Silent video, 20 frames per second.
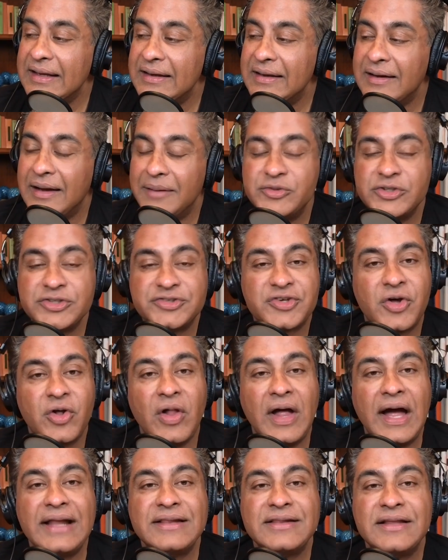I'm just
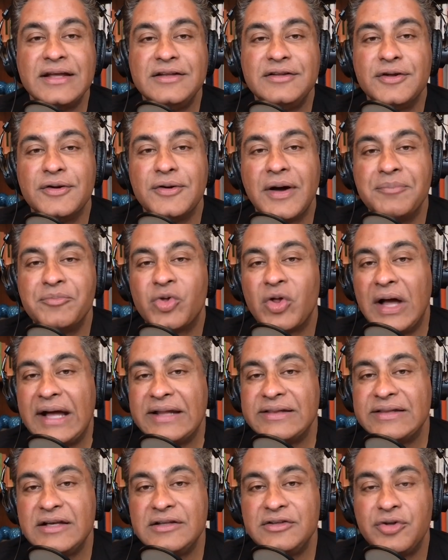glad they do. I'm
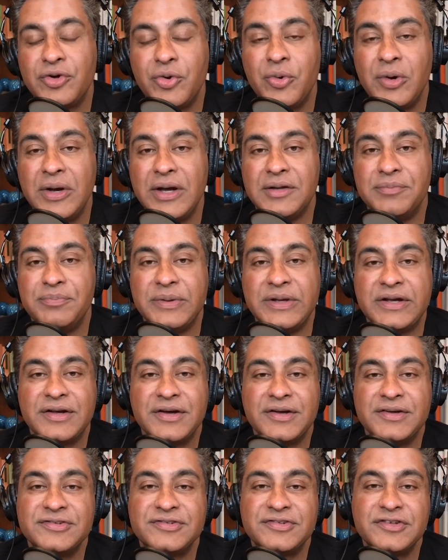glad they do it
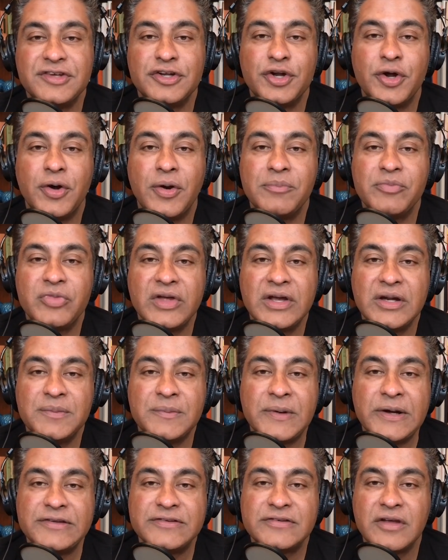because, I'm thinking to
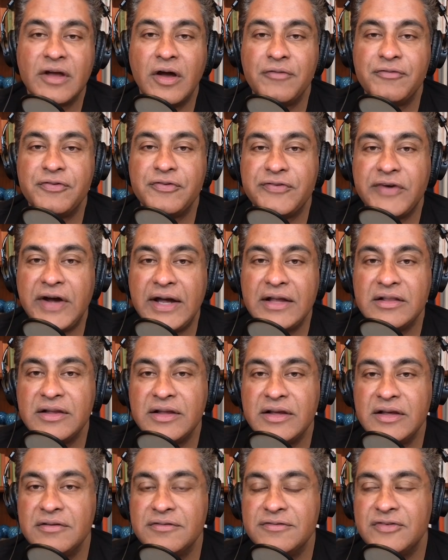myself, if I
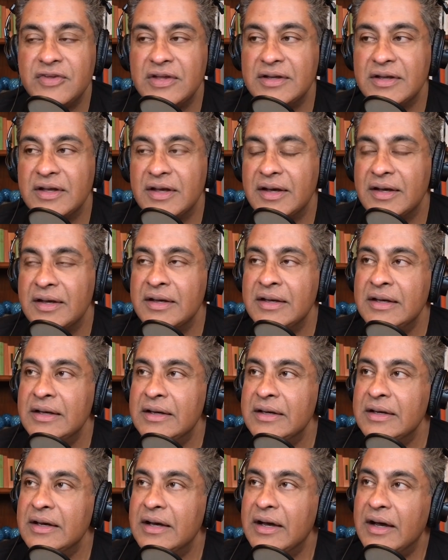lived in a
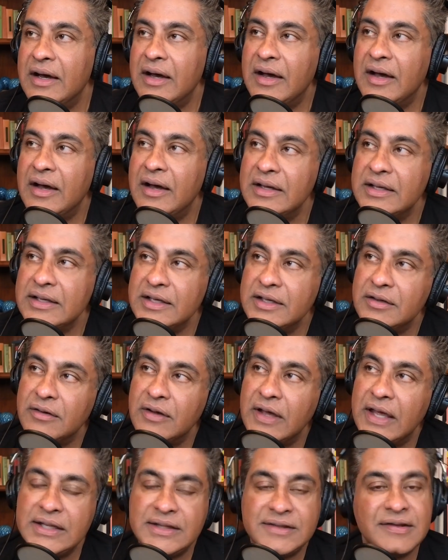
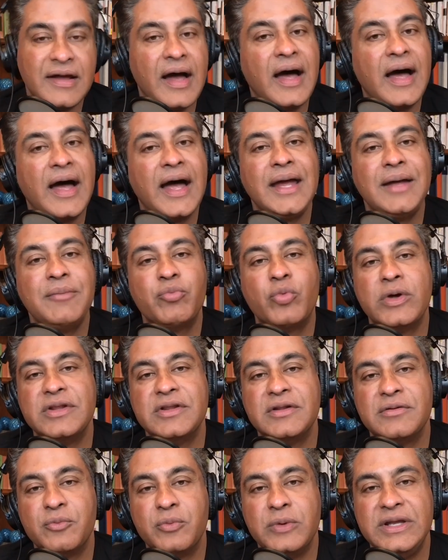time
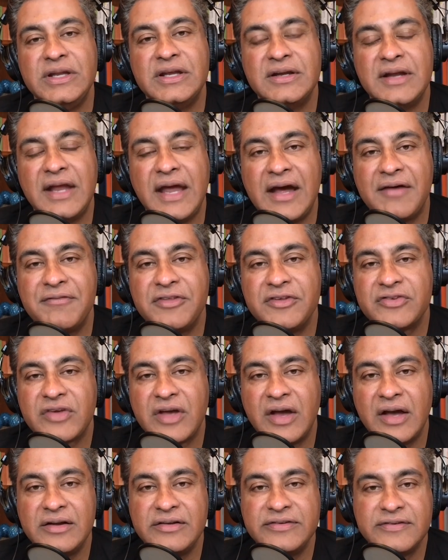when we didn't have this
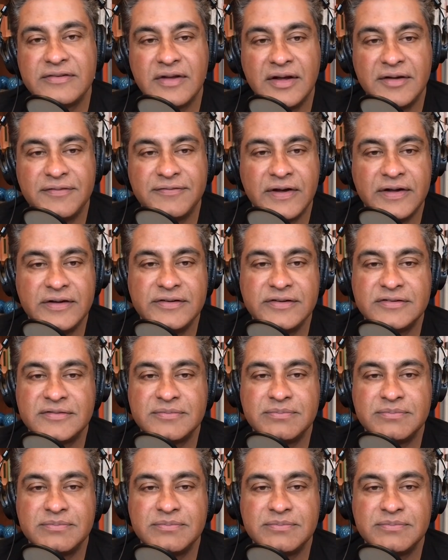kind of stuff, I just,